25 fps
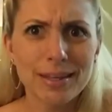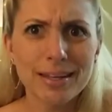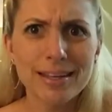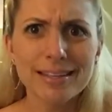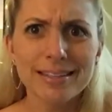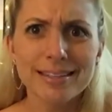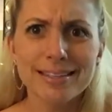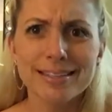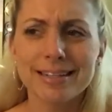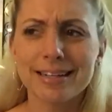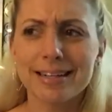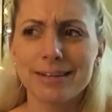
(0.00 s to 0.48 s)

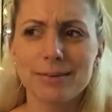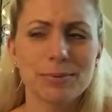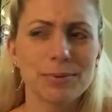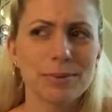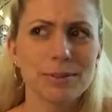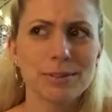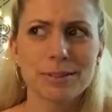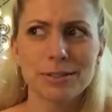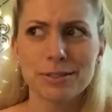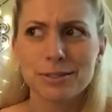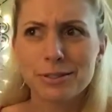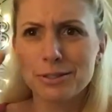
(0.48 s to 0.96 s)
this. And it
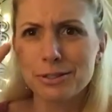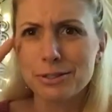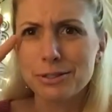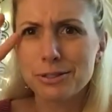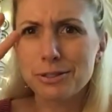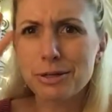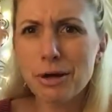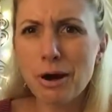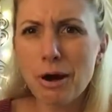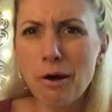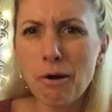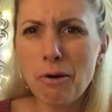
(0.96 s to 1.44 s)
was just
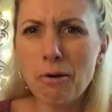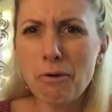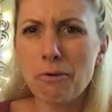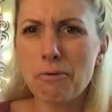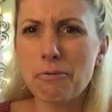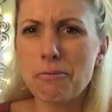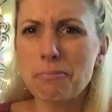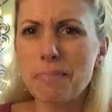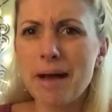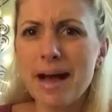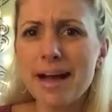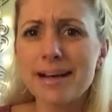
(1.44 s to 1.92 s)
so
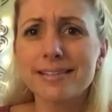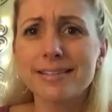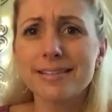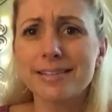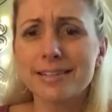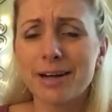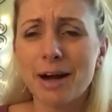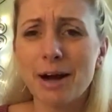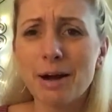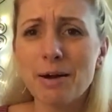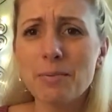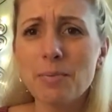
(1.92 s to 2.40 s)

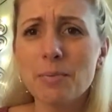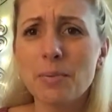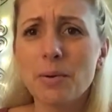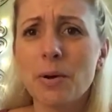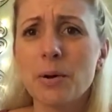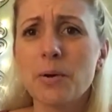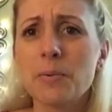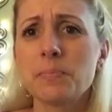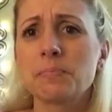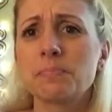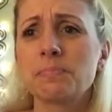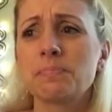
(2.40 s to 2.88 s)
messed up.
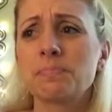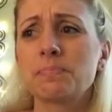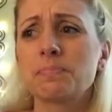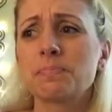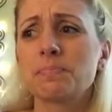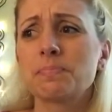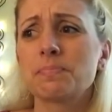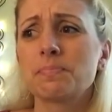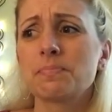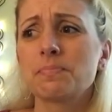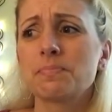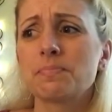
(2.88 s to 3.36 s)

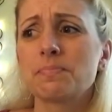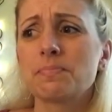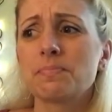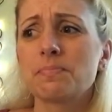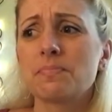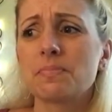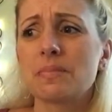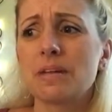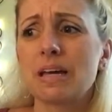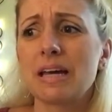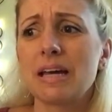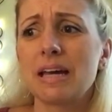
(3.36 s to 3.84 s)

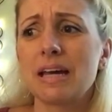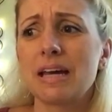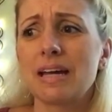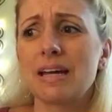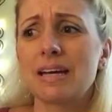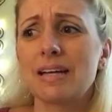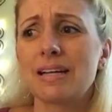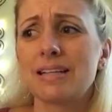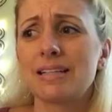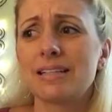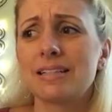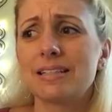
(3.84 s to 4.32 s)

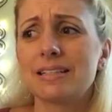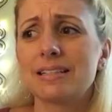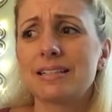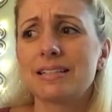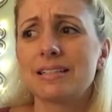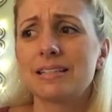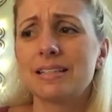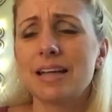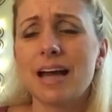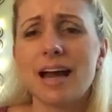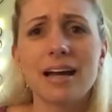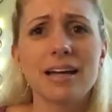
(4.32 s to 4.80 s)

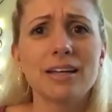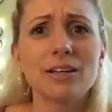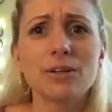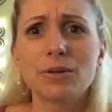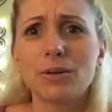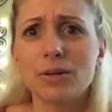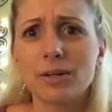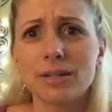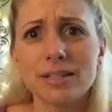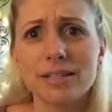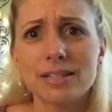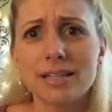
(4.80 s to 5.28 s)
And yeah, you
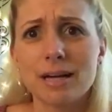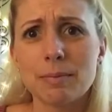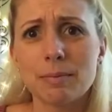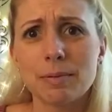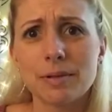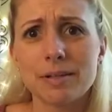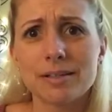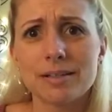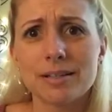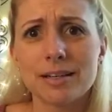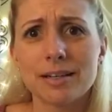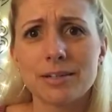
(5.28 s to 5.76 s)
couldn't stop
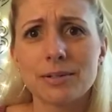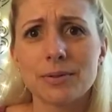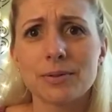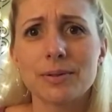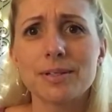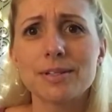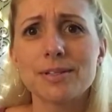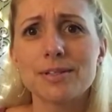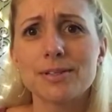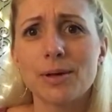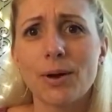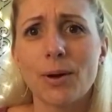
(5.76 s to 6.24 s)
listening to
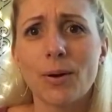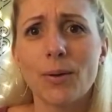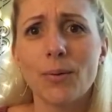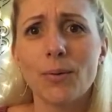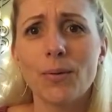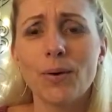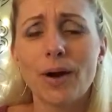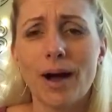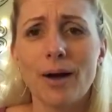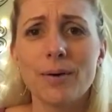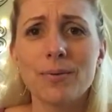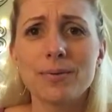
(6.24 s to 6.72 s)
it.
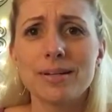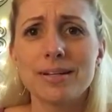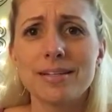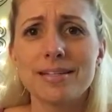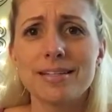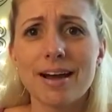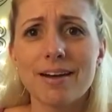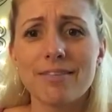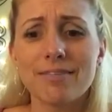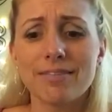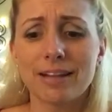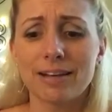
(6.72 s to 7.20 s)
So I would
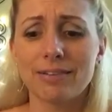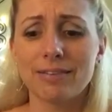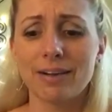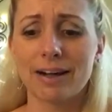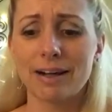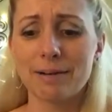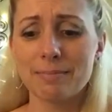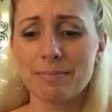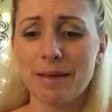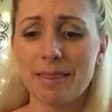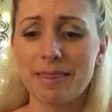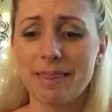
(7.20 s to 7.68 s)
definitely
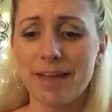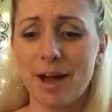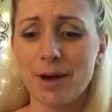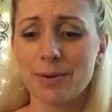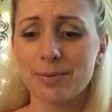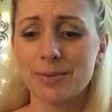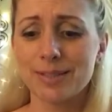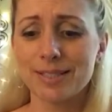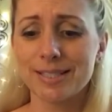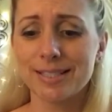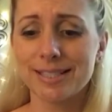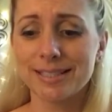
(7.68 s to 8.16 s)
recommend that
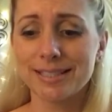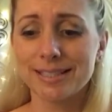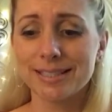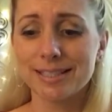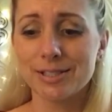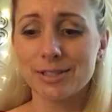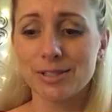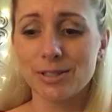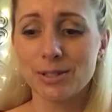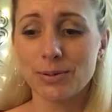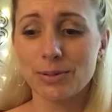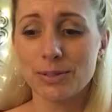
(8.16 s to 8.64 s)
one to
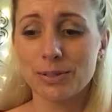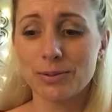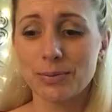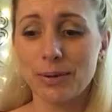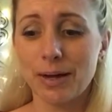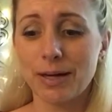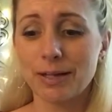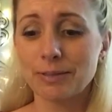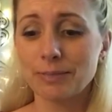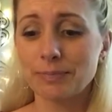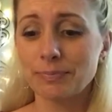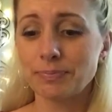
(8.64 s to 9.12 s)
listen to as
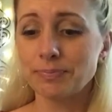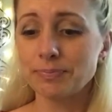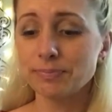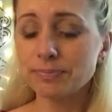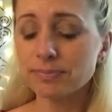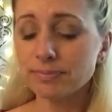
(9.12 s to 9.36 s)
well.